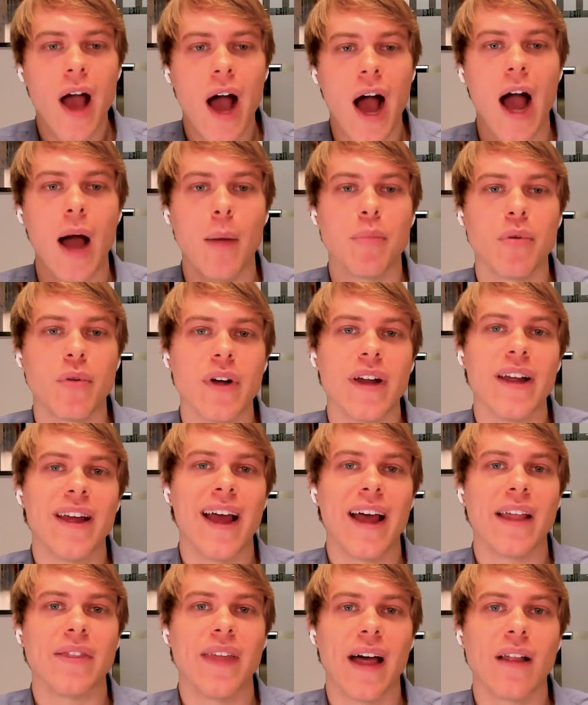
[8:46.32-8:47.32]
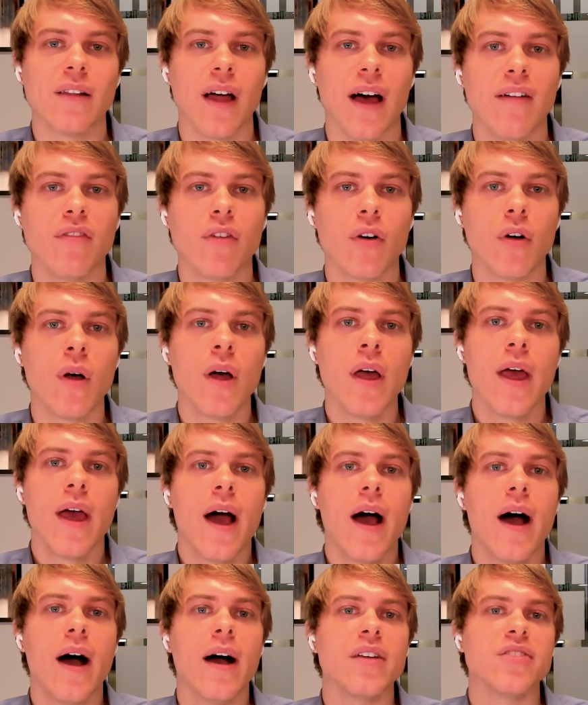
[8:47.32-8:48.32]
operate at that level. Right.
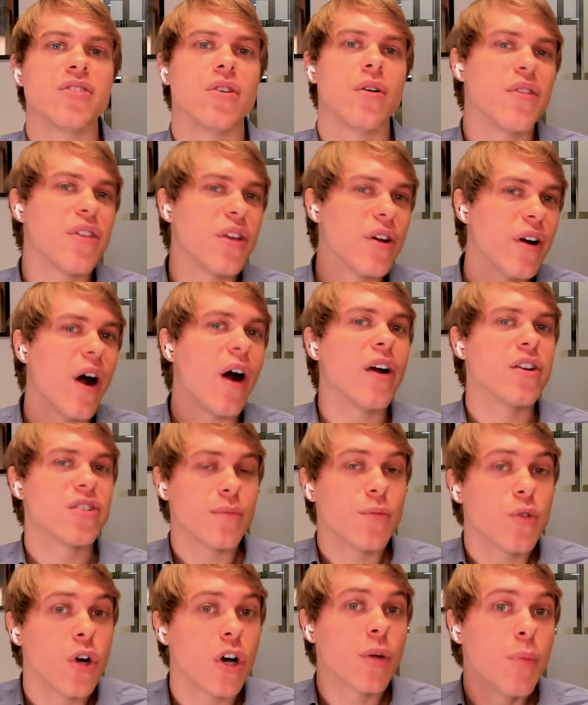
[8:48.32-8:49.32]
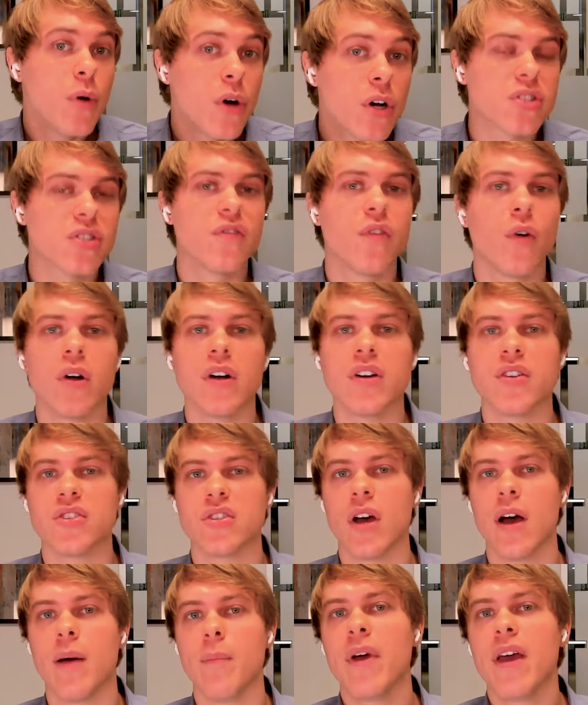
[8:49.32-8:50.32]
Uh, so there are some cookbooks for
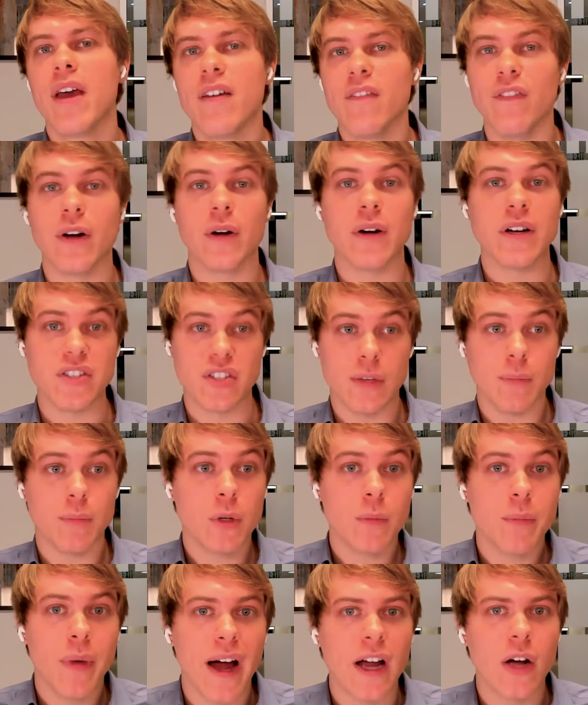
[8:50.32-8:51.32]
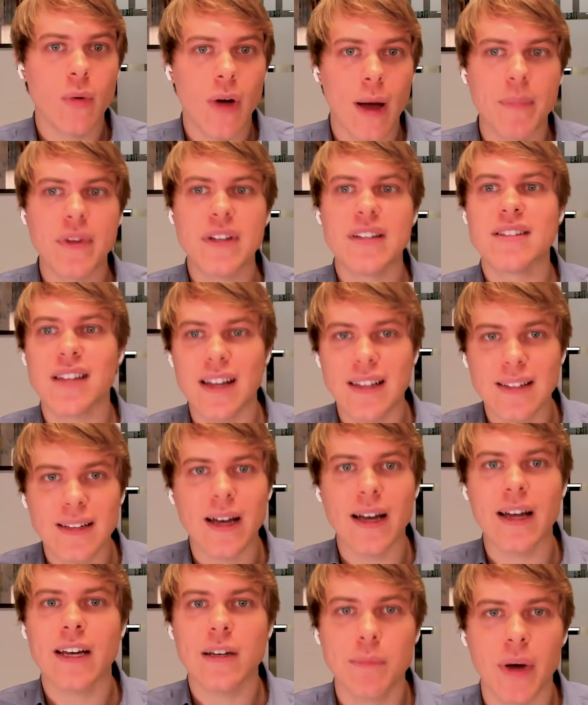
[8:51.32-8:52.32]
some very simple bioweapons
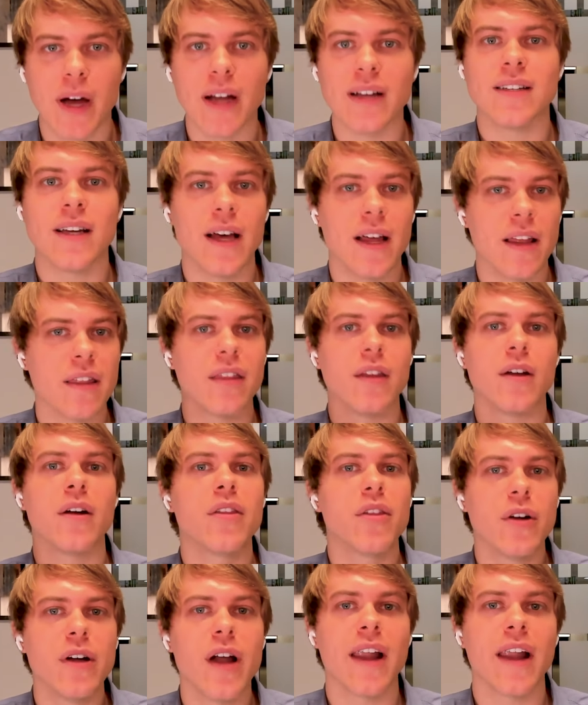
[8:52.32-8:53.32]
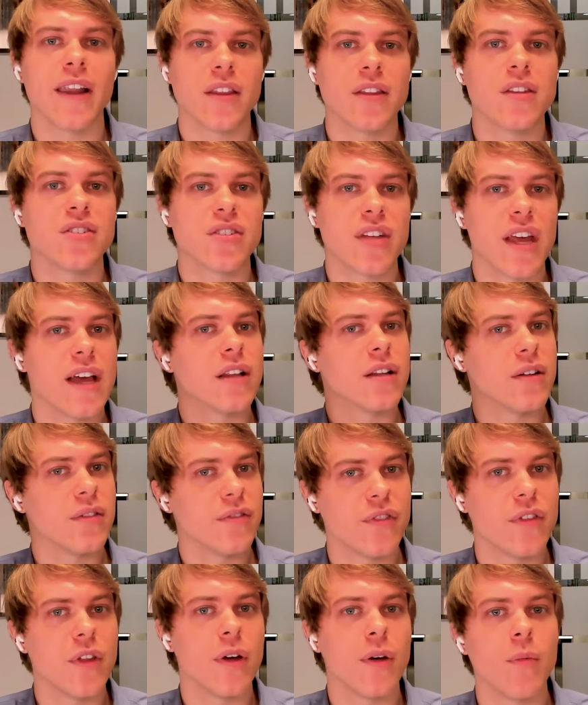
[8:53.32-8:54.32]
online, but uh, they're they're not at the scale
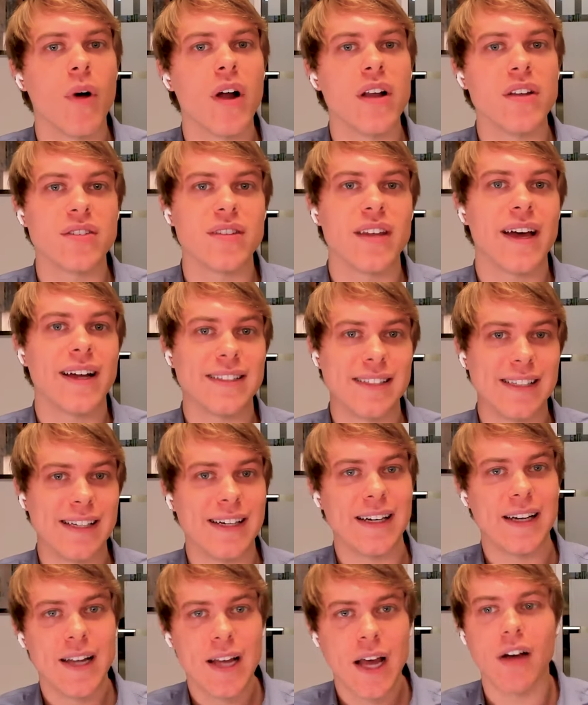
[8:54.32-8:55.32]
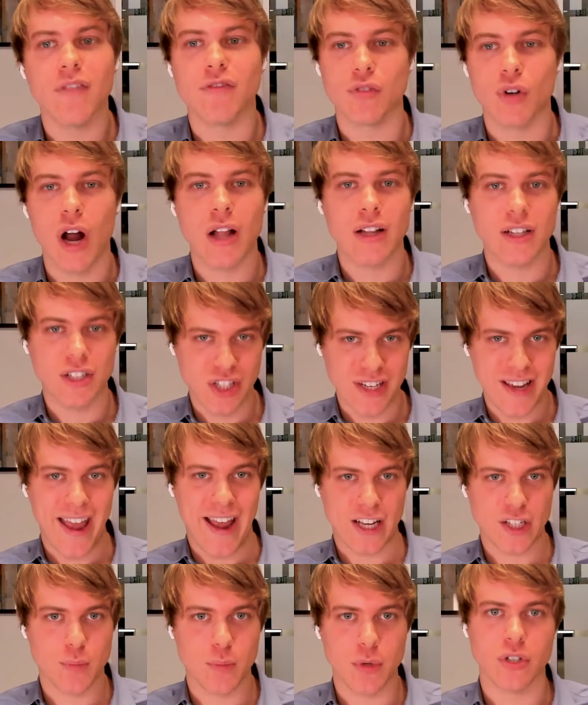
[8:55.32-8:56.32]
of the ones that uh, a virology
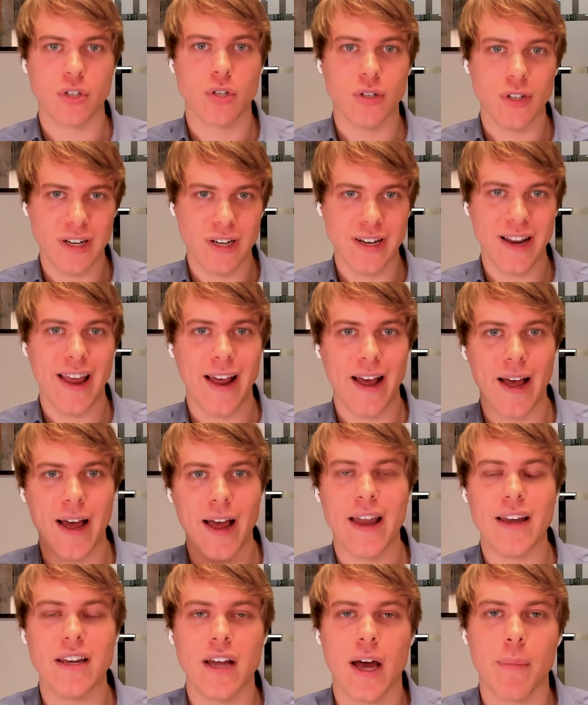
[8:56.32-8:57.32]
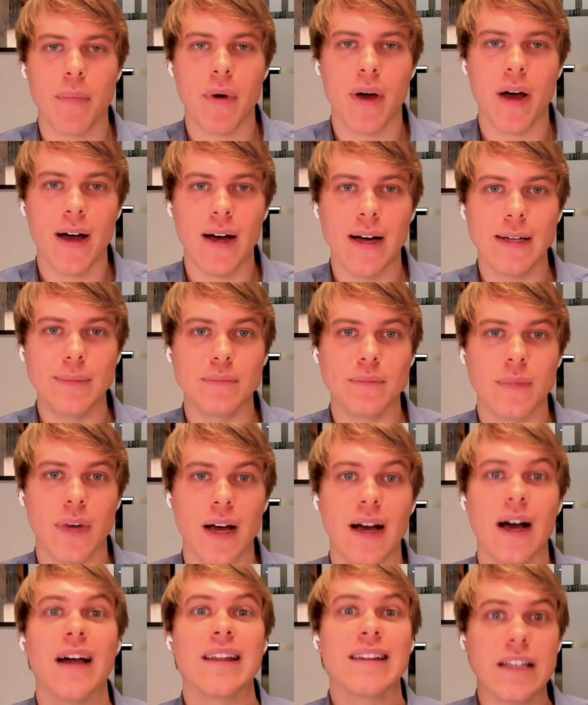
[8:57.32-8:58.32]
expert could uh, end up um,
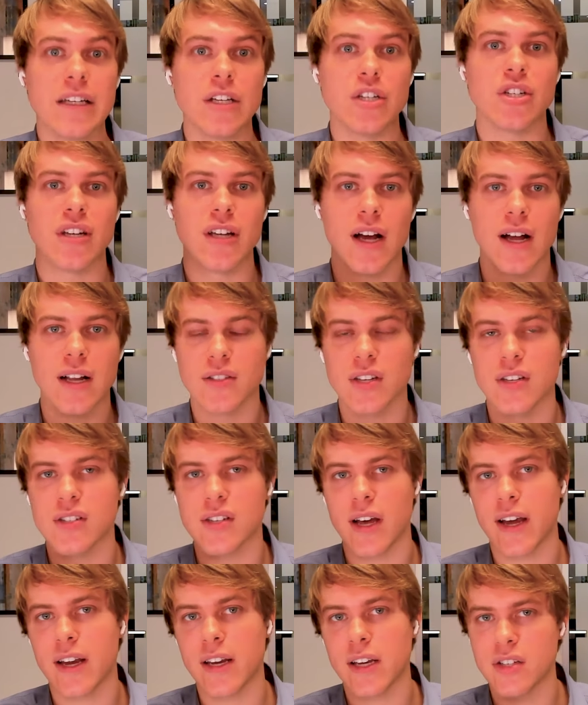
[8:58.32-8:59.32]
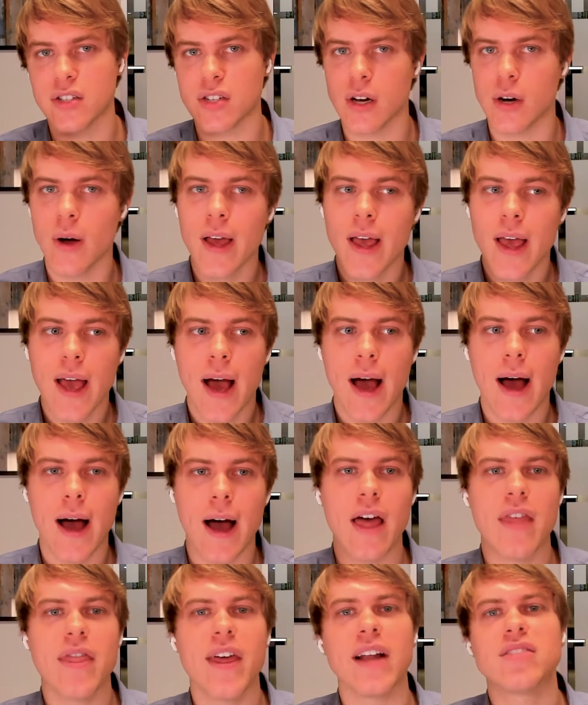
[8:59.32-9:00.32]
uh, unleashing on society. So
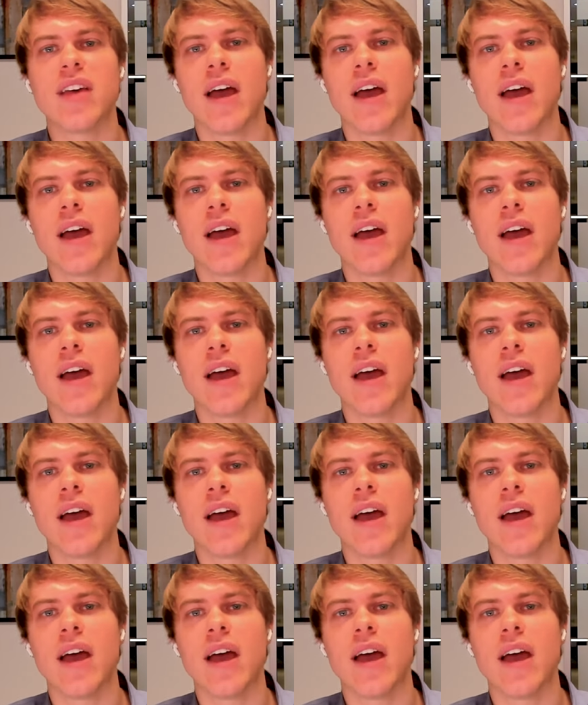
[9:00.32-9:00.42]
uh, that's